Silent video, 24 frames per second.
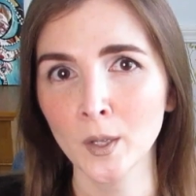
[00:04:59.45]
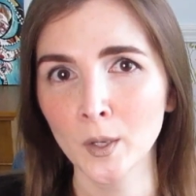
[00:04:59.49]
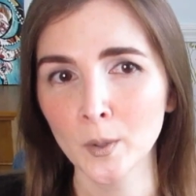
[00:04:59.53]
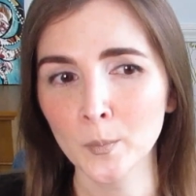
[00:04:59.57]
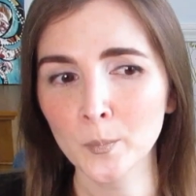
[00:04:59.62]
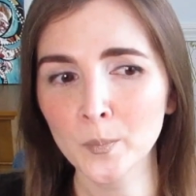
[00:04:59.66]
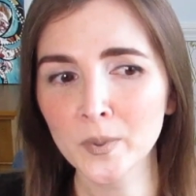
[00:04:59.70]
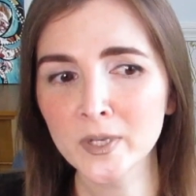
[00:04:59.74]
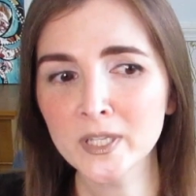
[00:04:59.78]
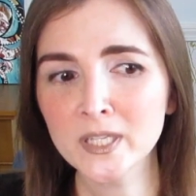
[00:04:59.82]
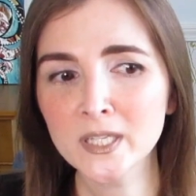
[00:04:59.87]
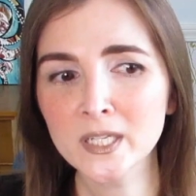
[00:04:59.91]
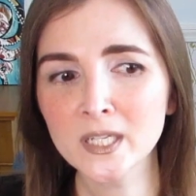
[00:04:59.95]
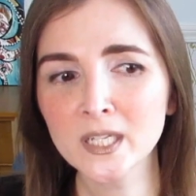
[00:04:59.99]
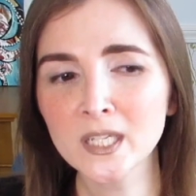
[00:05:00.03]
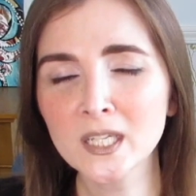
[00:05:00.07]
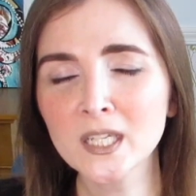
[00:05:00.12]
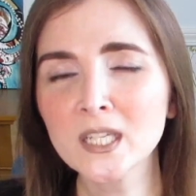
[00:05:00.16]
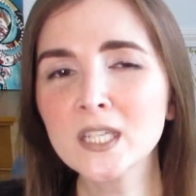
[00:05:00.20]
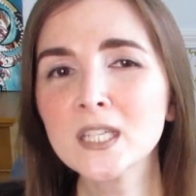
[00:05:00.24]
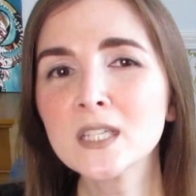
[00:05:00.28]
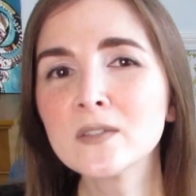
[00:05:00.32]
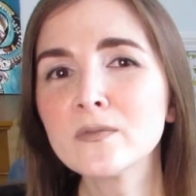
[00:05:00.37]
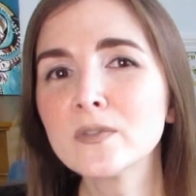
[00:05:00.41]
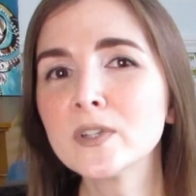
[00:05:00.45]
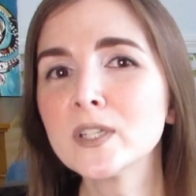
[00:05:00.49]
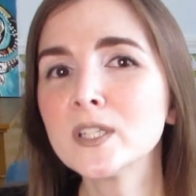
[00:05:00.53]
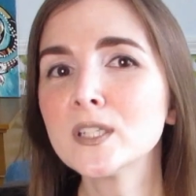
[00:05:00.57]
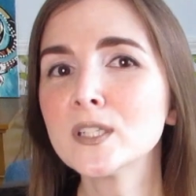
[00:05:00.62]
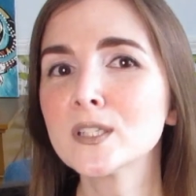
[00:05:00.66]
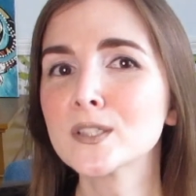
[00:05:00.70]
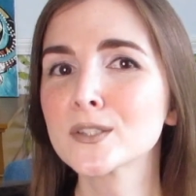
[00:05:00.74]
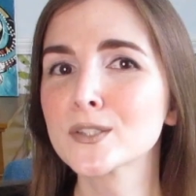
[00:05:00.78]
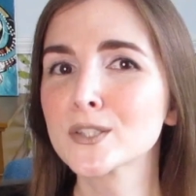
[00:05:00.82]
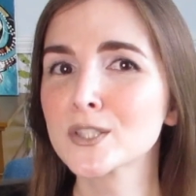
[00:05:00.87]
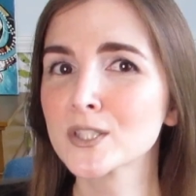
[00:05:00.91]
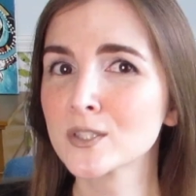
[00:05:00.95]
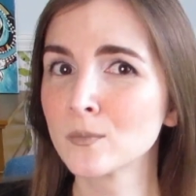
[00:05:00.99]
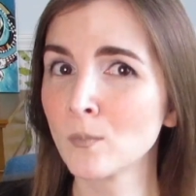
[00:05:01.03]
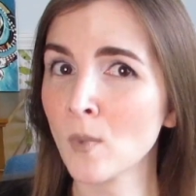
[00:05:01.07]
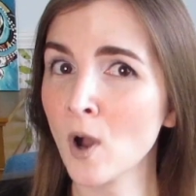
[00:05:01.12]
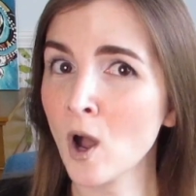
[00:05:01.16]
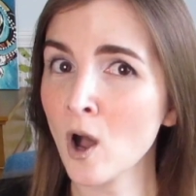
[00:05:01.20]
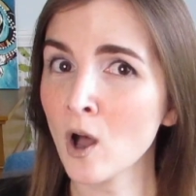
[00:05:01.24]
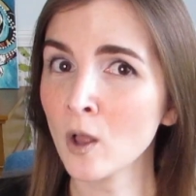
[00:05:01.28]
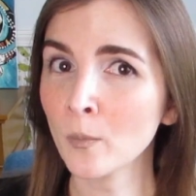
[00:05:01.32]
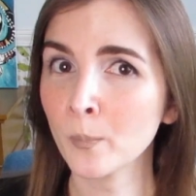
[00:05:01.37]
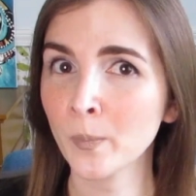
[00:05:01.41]
but even
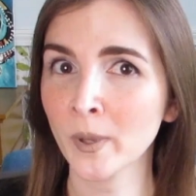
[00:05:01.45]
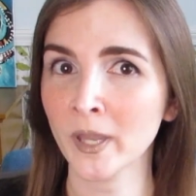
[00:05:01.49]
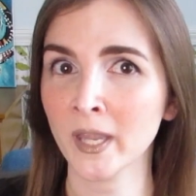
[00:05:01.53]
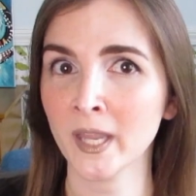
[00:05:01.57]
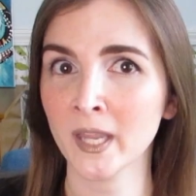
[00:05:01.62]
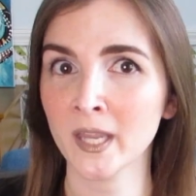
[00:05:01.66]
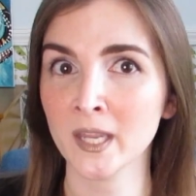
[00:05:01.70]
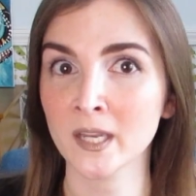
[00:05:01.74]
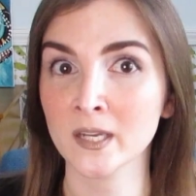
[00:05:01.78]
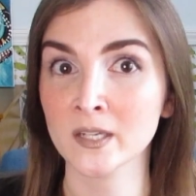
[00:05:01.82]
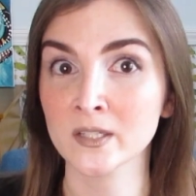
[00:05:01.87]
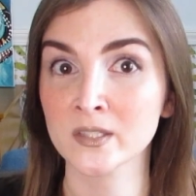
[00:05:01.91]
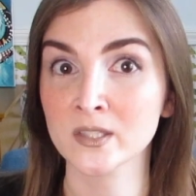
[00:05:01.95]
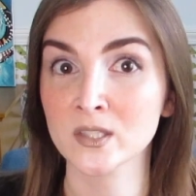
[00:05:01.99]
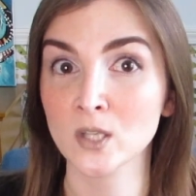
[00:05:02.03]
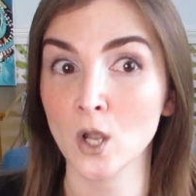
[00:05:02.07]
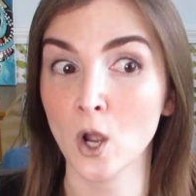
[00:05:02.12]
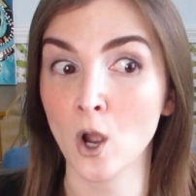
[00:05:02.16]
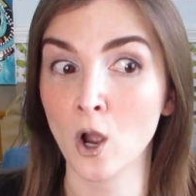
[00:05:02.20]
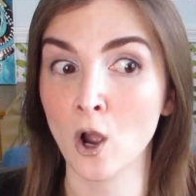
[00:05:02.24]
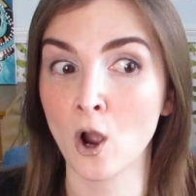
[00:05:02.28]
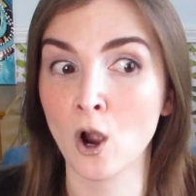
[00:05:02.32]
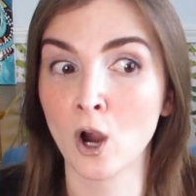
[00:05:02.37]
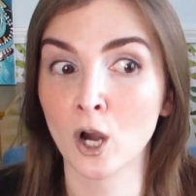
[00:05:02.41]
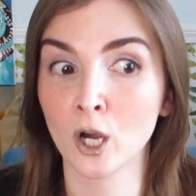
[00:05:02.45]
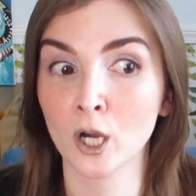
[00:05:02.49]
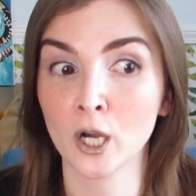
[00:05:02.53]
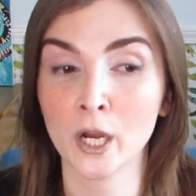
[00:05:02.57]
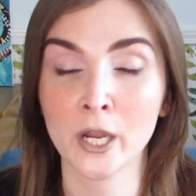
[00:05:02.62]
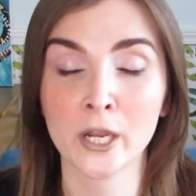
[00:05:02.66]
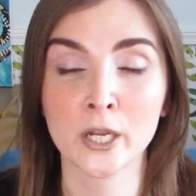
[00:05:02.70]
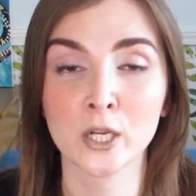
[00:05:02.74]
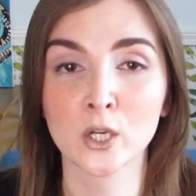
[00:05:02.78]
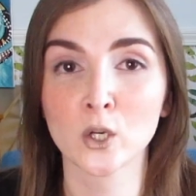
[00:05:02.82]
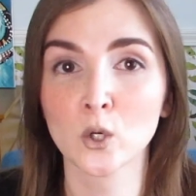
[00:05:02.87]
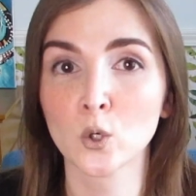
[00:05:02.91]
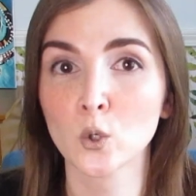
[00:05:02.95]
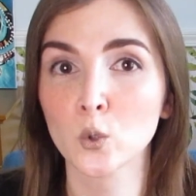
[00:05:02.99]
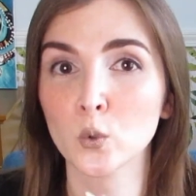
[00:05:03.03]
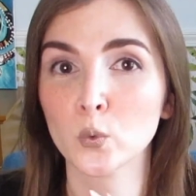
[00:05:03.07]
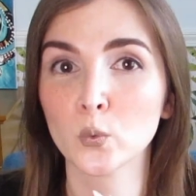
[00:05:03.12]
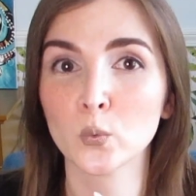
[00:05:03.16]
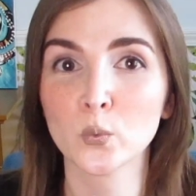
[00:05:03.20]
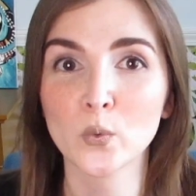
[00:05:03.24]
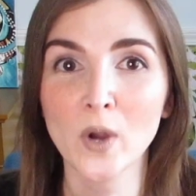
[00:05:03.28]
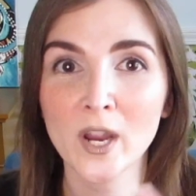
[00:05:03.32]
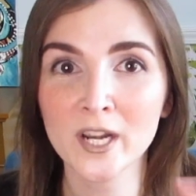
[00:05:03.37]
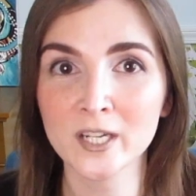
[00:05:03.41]
small pigs are
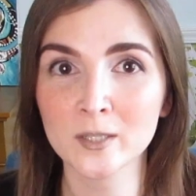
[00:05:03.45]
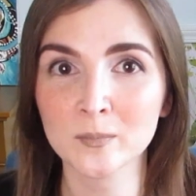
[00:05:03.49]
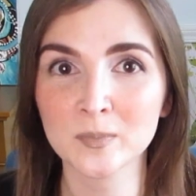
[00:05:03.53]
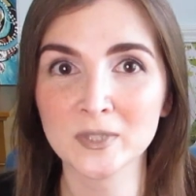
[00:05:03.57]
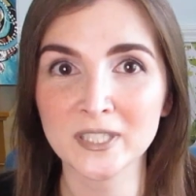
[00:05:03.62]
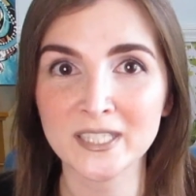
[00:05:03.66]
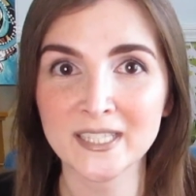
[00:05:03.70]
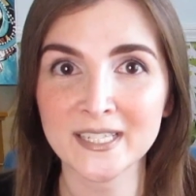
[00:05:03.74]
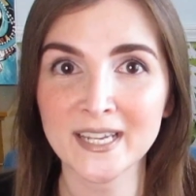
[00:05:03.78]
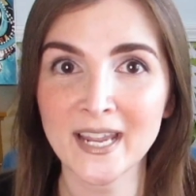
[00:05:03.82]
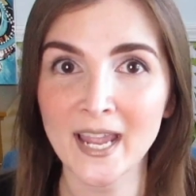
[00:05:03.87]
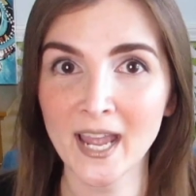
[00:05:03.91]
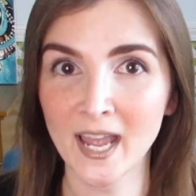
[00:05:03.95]
incredibly